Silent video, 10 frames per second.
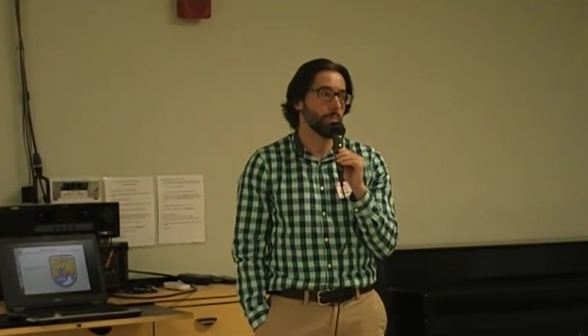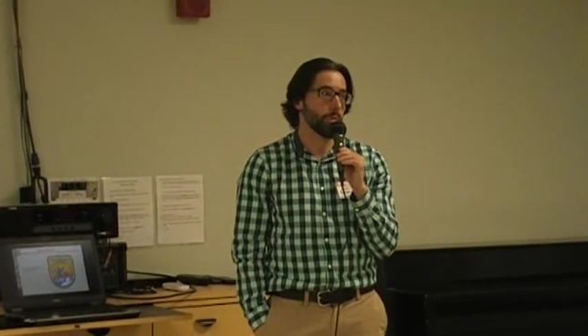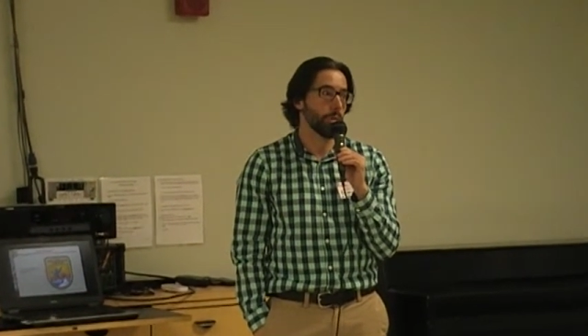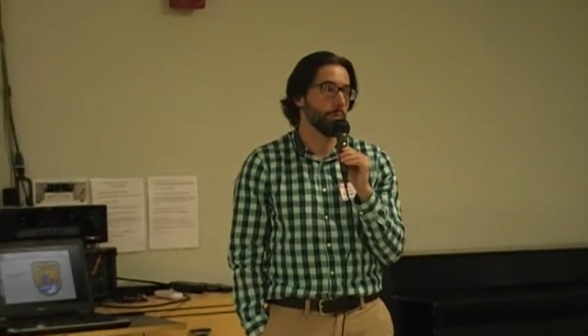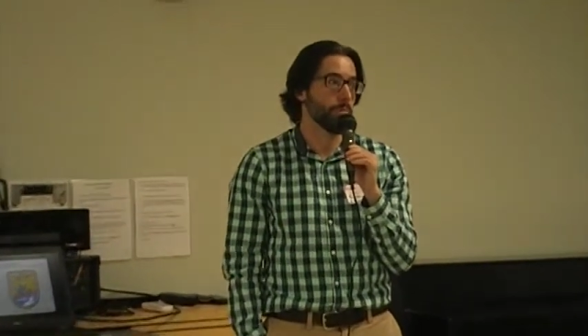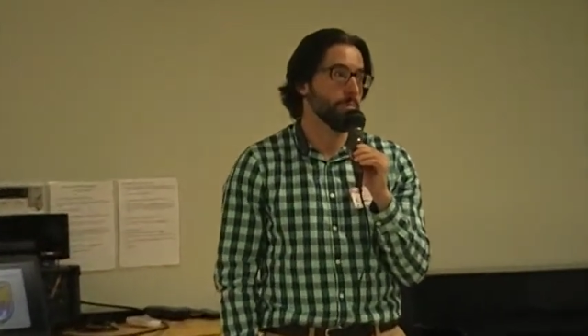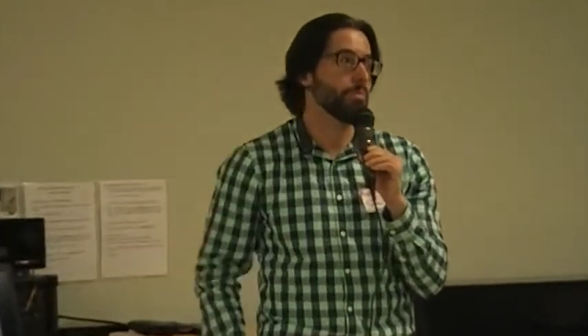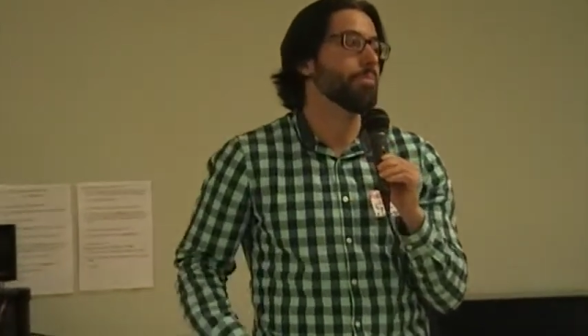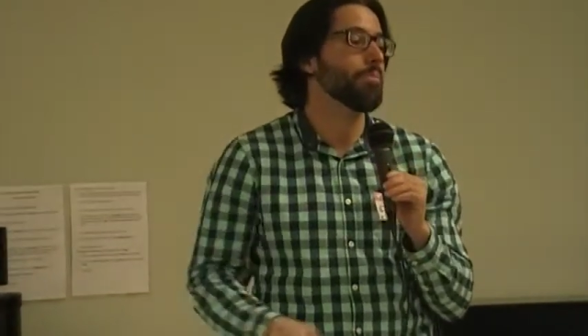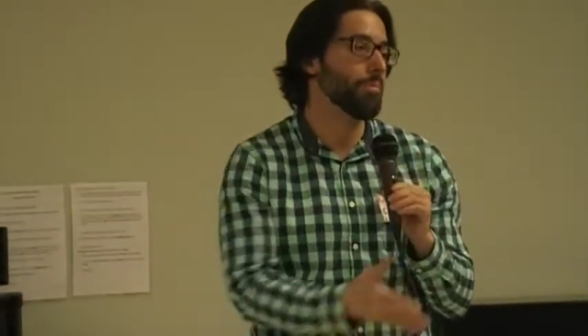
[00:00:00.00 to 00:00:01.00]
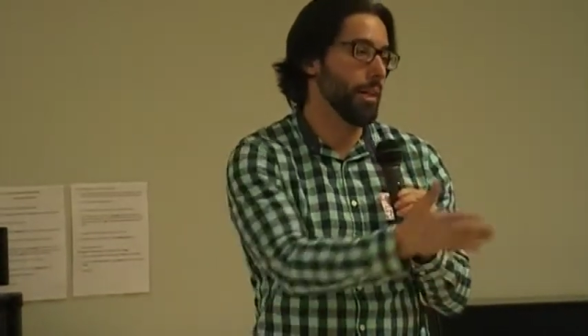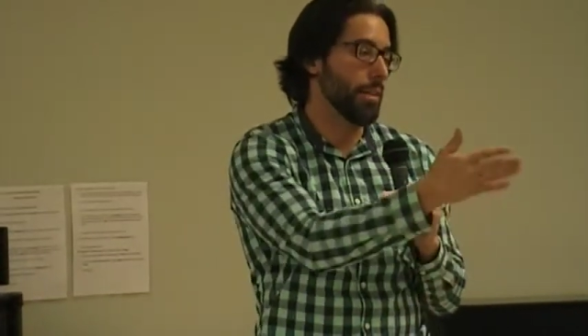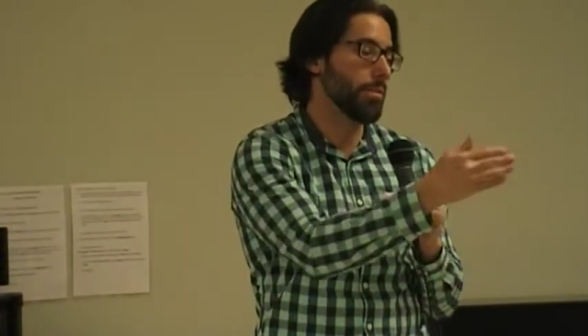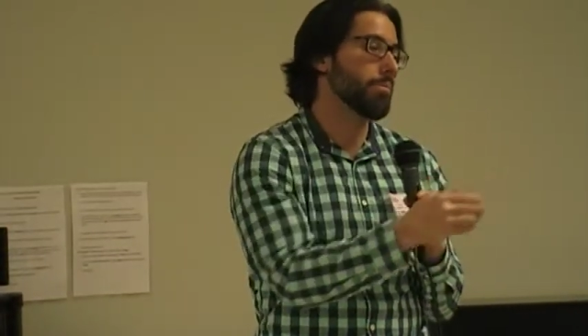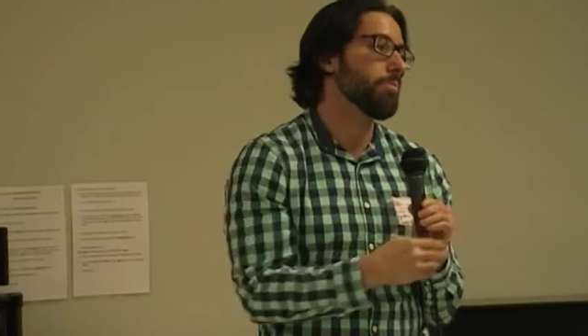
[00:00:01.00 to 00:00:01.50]
So, yeah.
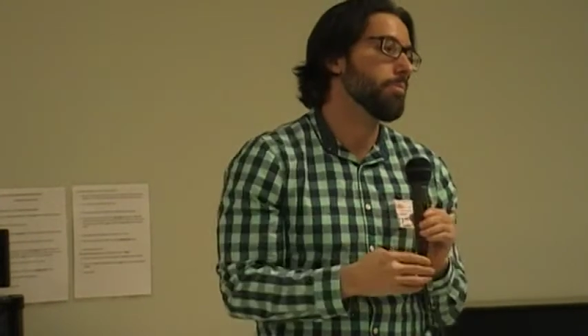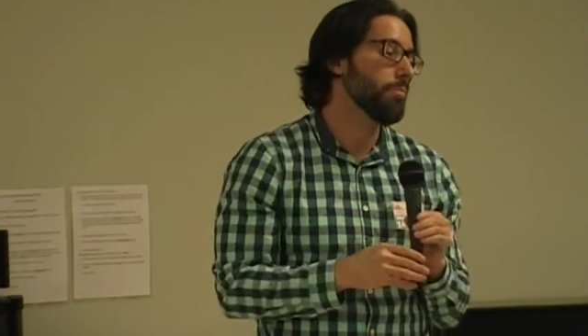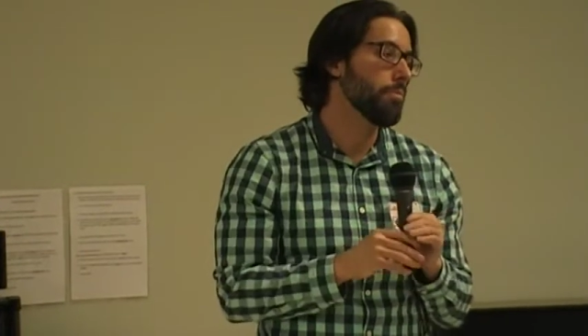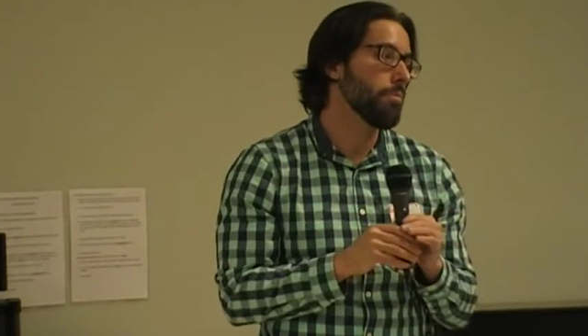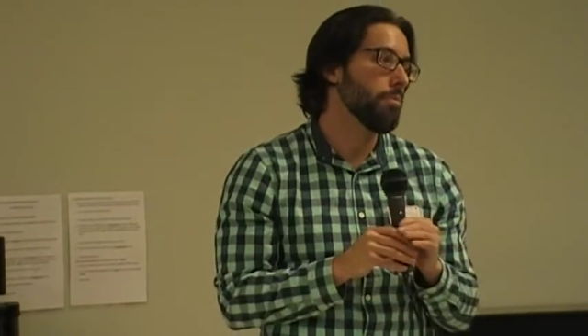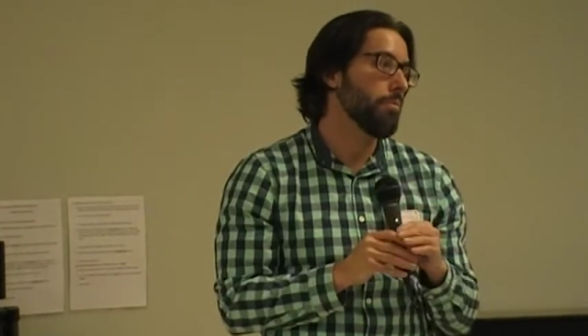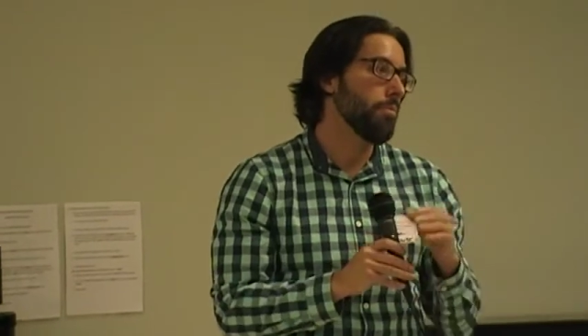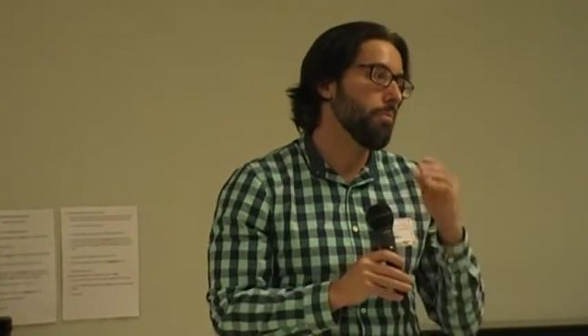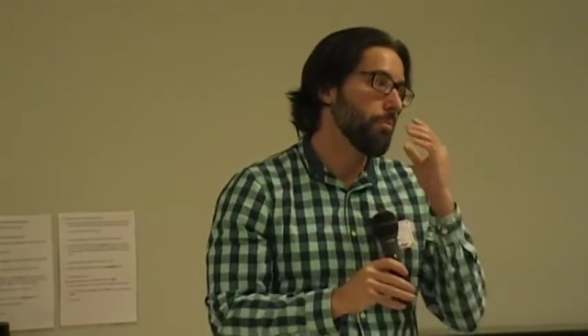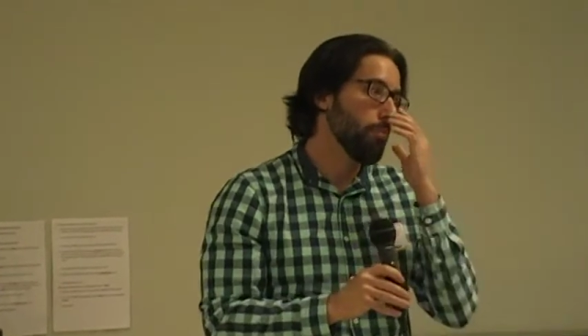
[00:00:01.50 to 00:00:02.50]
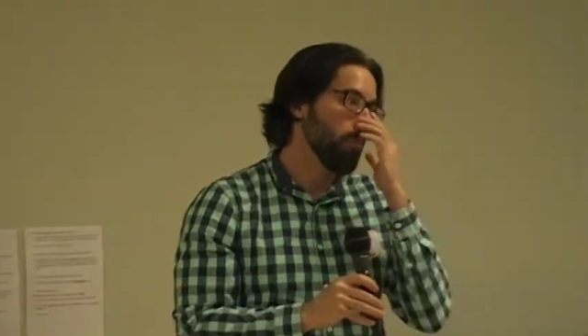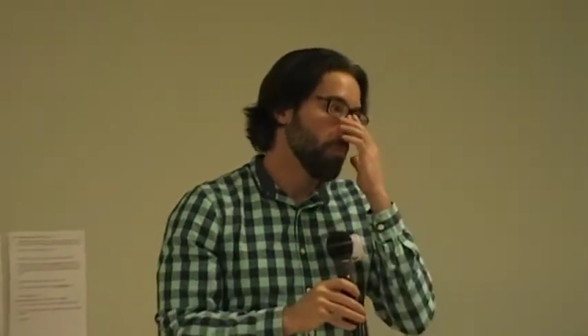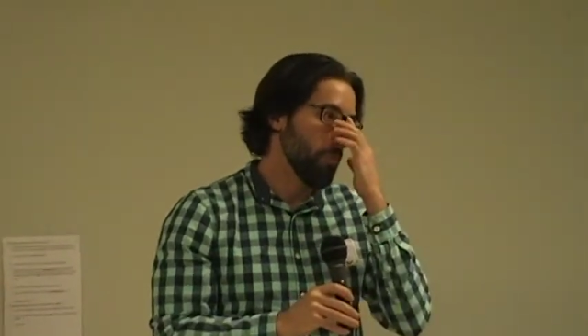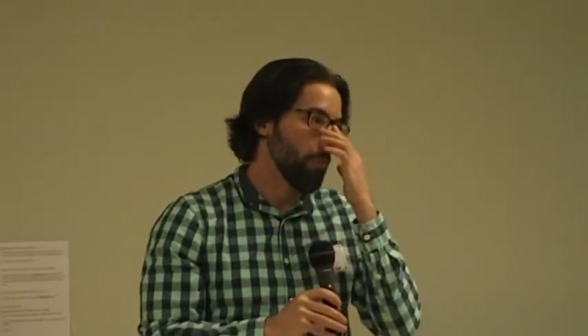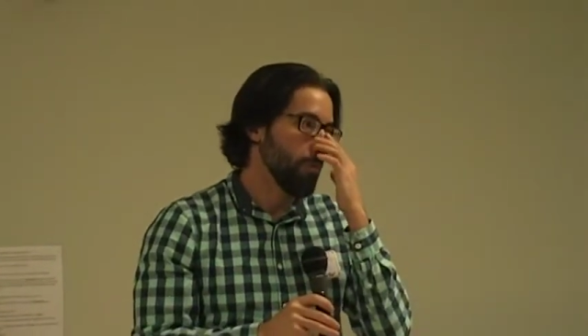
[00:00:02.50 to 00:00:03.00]
Do you see that you have adequate
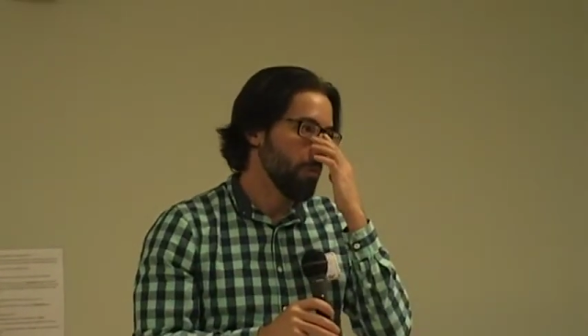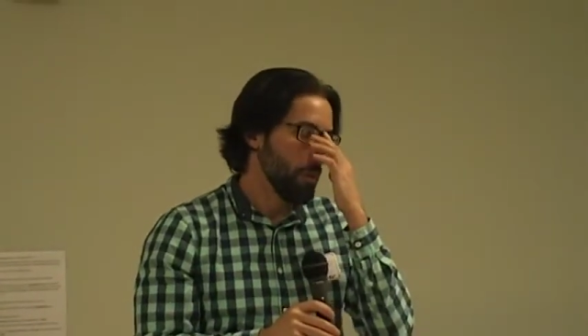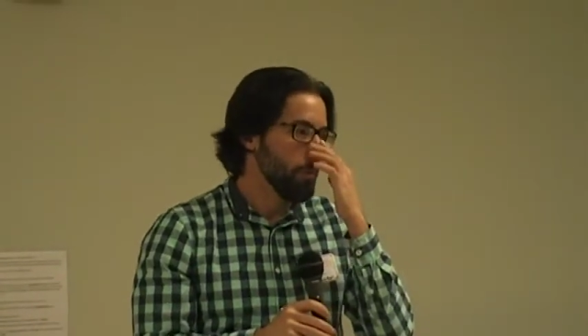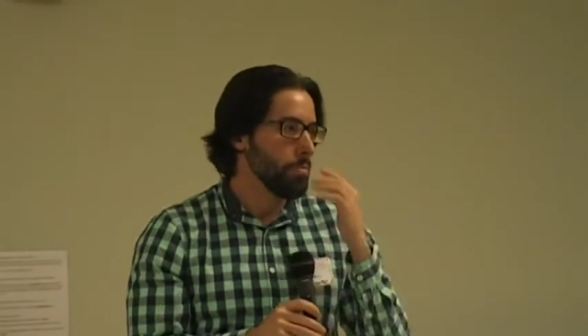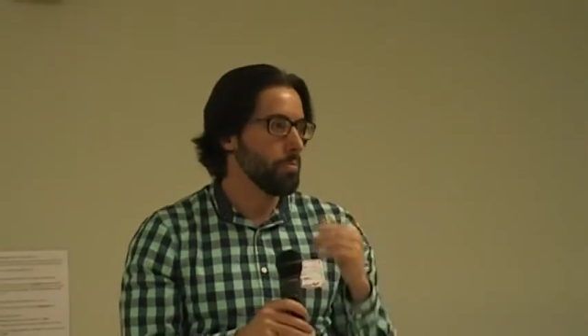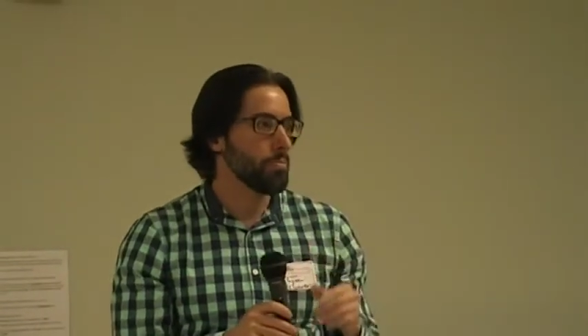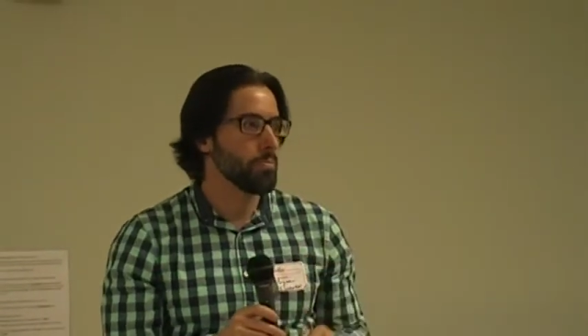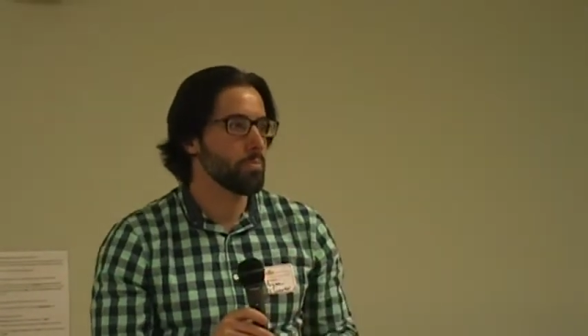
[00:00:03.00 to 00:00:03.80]
funding to do your work?